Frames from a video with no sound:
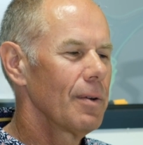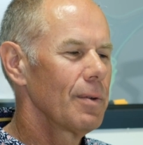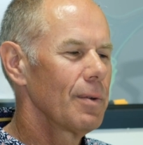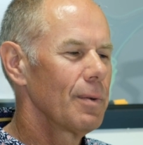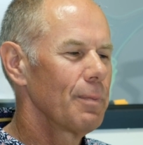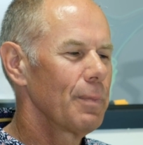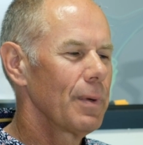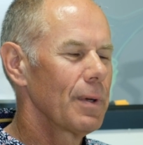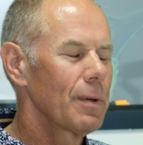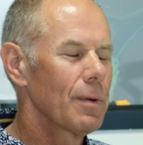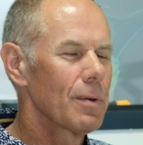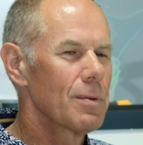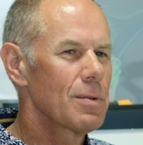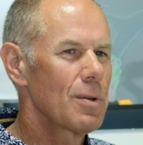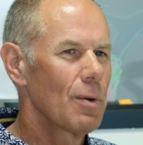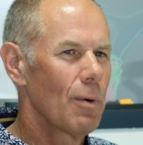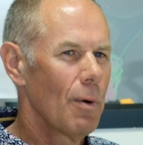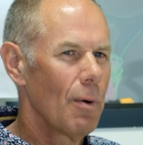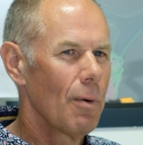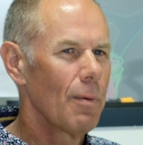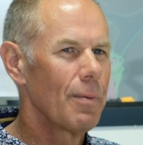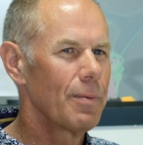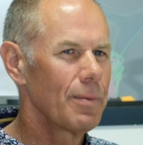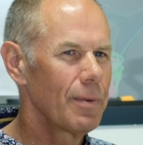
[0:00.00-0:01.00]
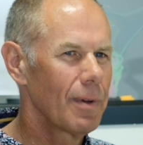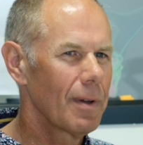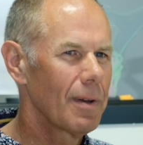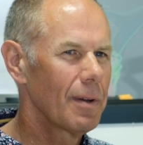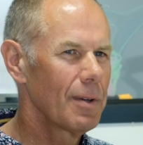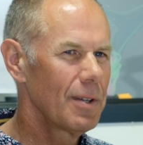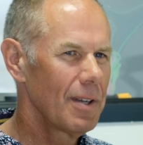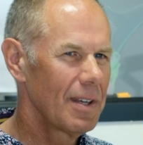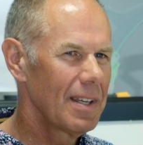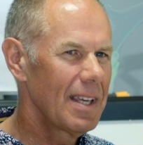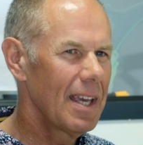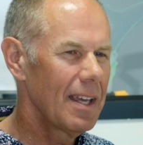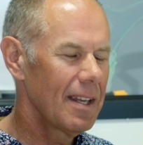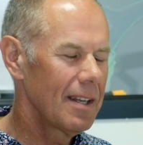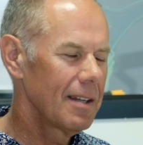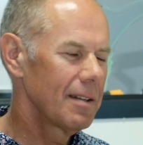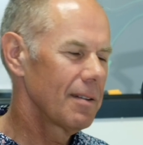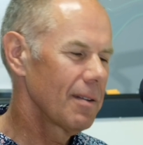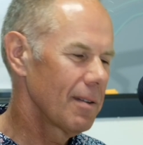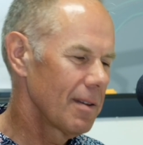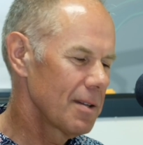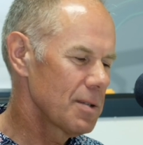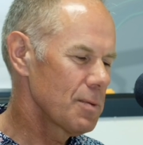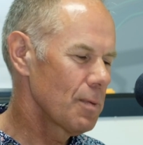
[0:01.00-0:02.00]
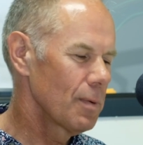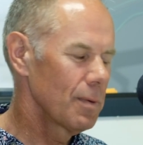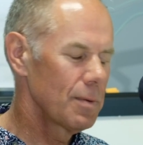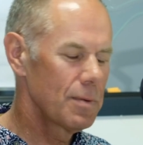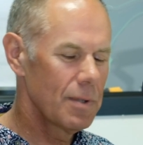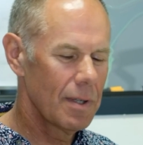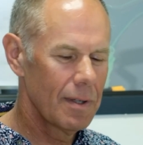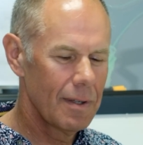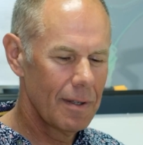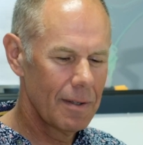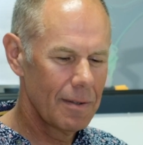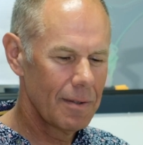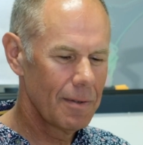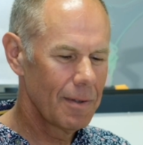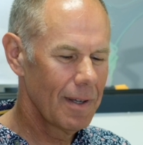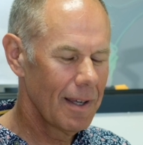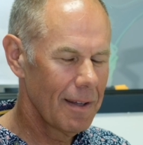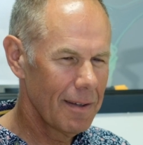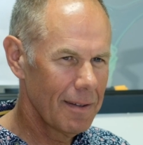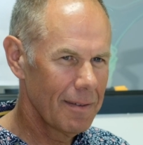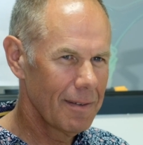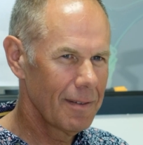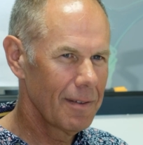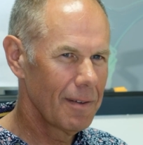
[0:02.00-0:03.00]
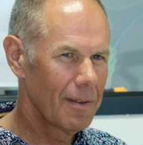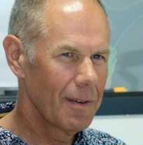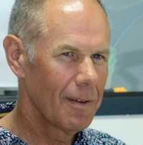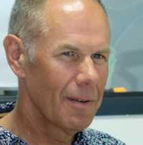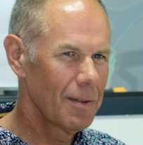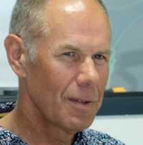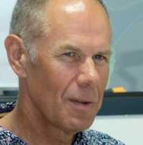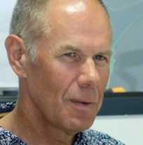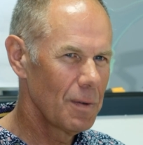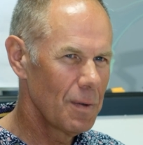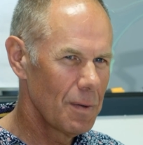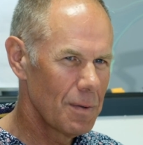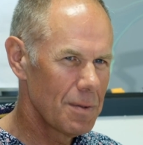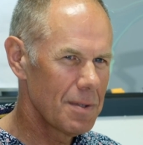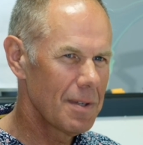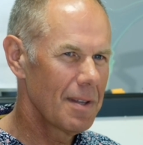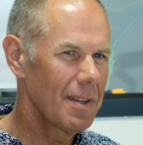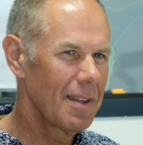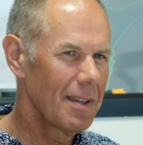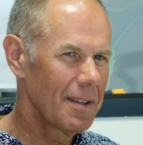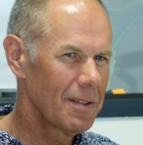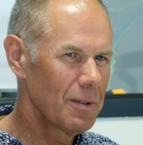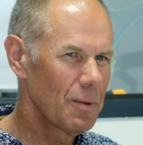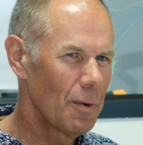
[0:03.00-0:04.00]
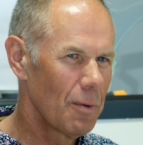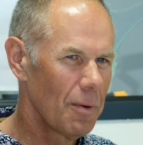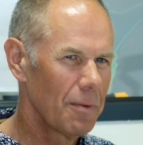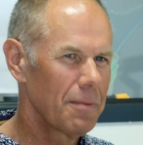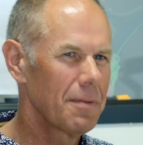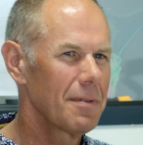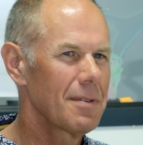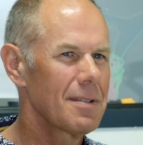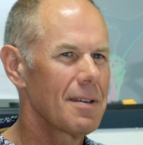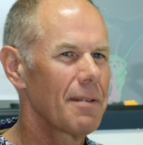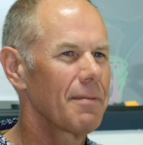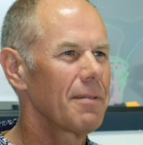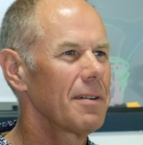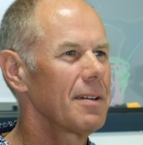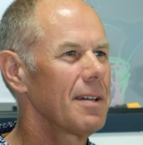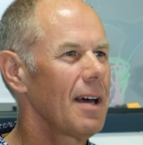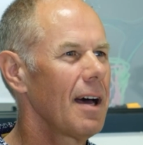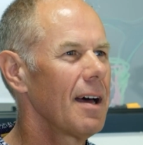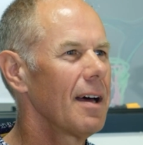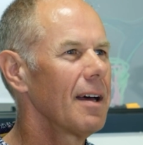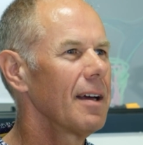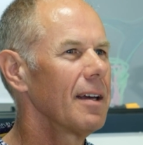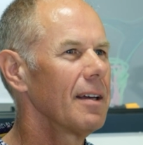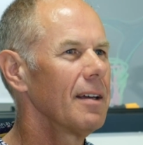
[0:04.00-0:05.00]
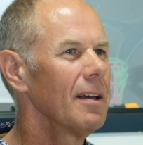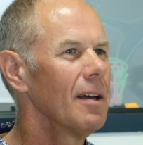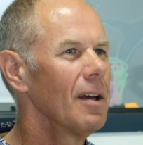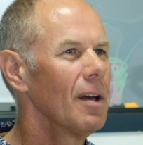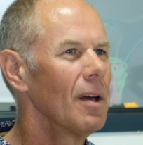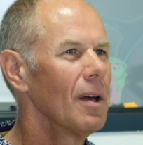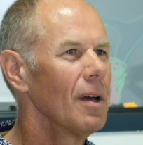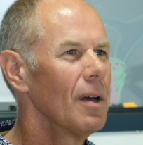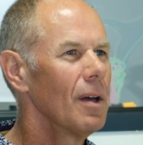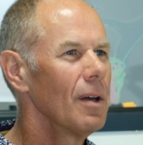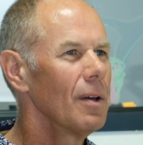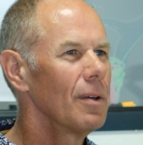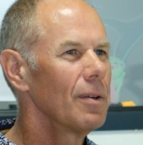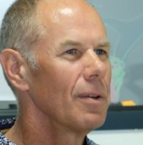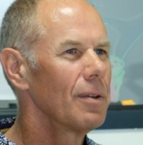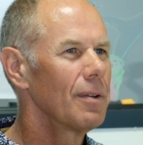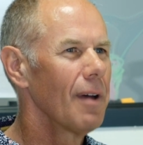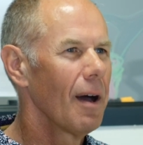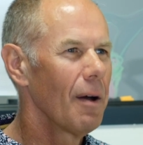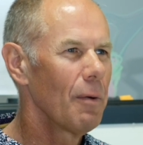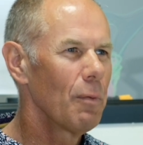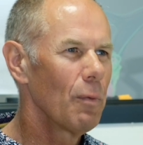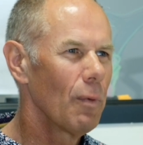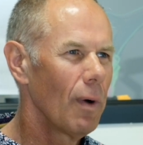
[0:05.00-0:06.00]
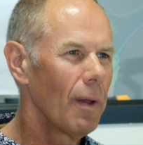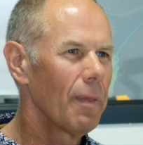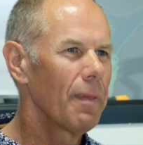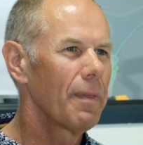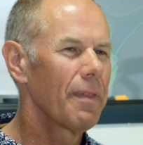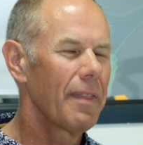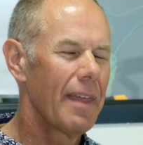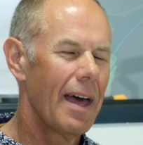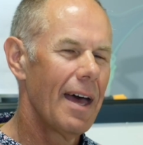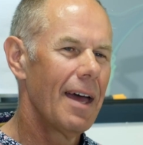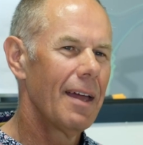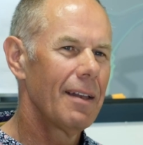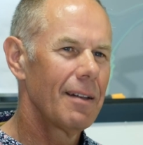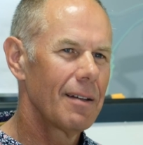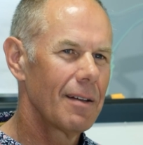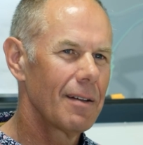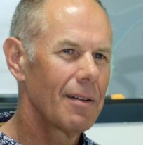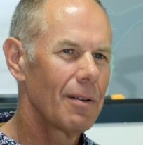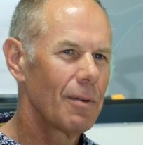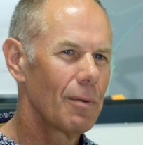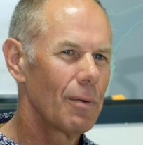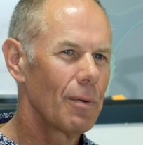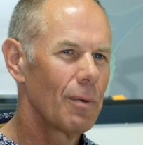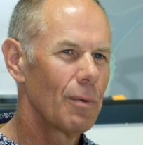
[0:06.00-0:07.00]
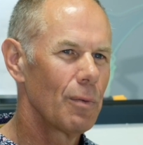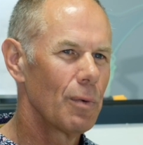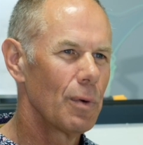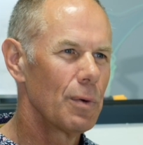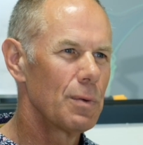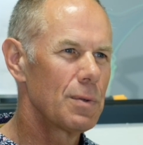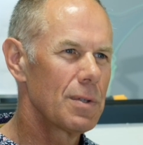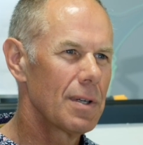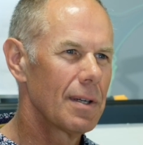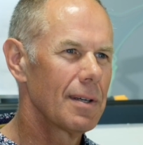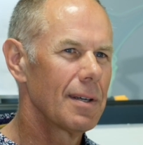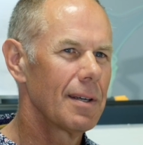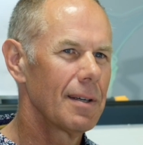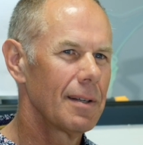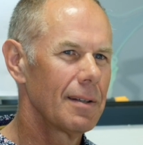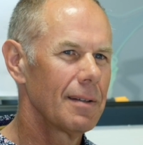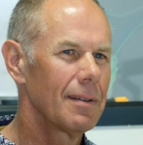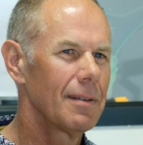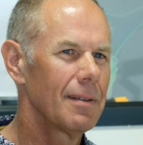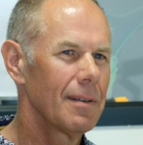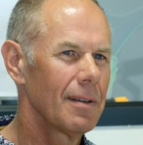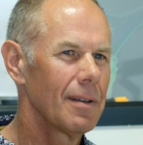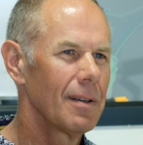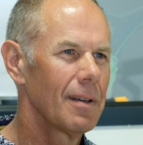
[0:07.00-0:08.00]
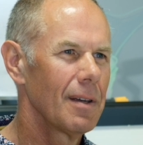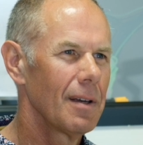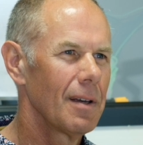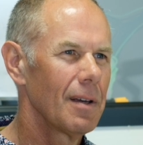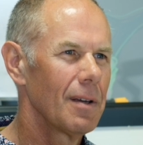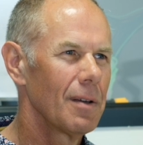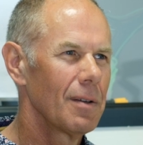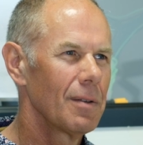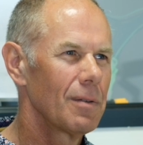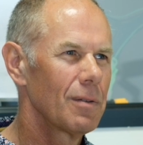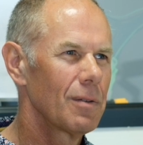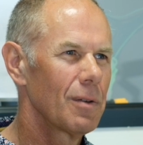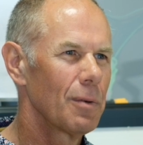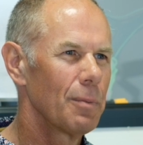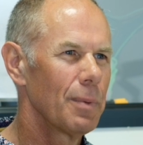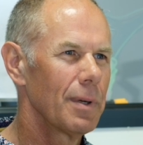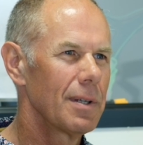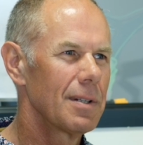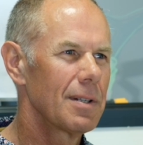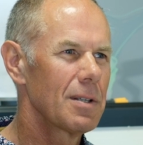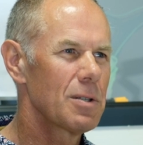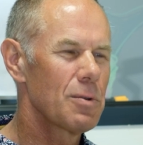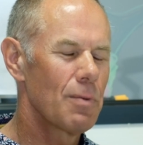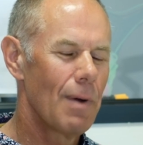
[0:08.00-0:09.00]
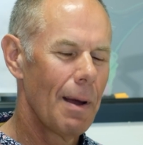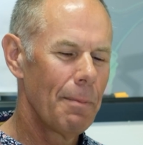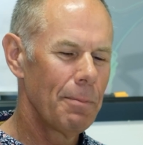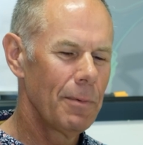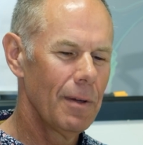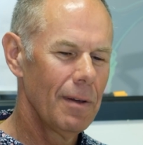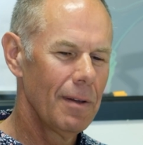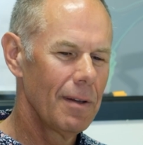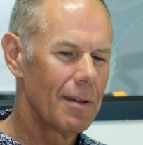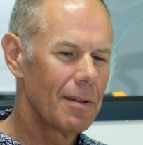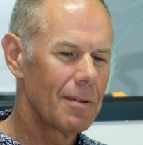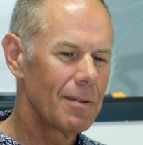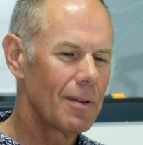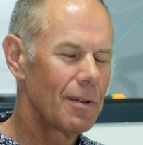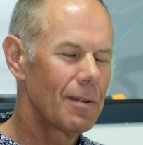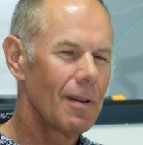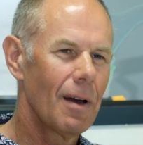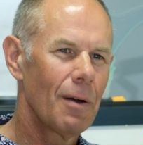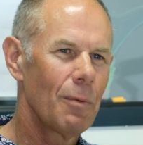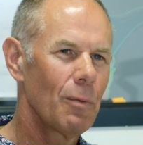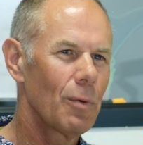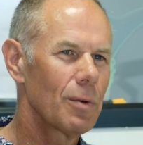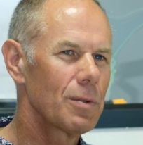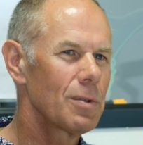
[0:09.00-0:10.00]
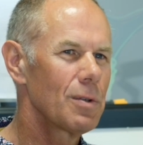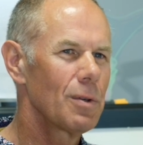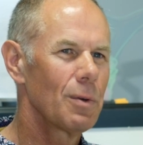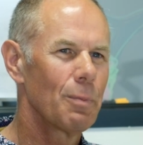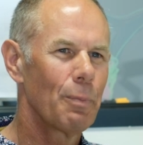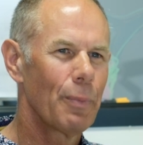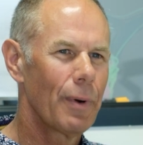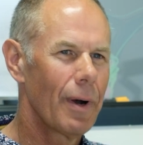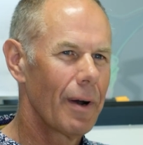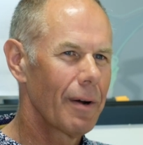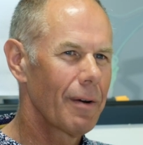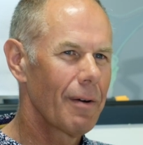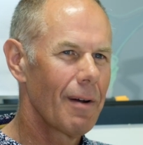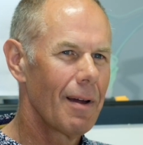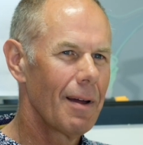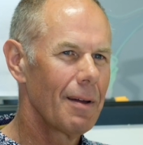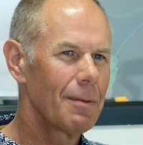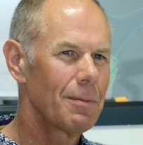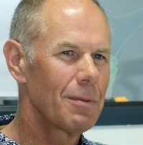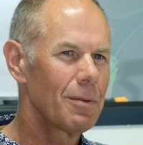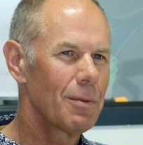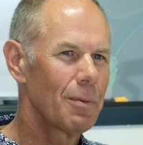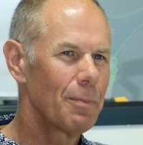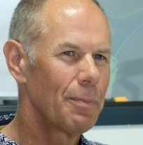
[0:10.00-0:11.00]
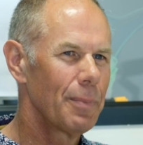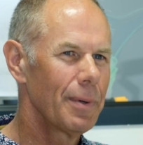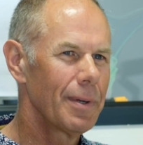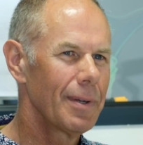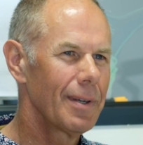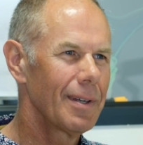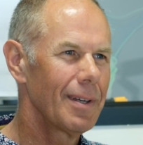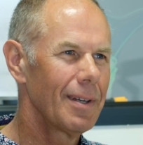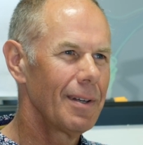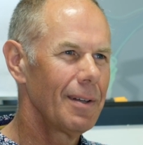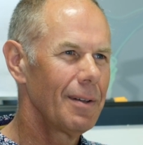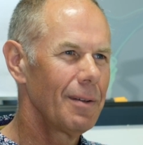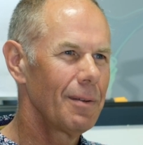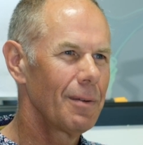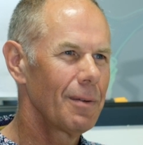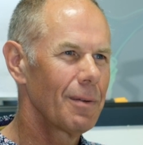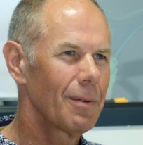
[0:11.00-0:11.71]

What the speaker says: Because you get into this routine, you're used to the endorphins every day. You don't want that routine to be disrupted, and you don't want your program to be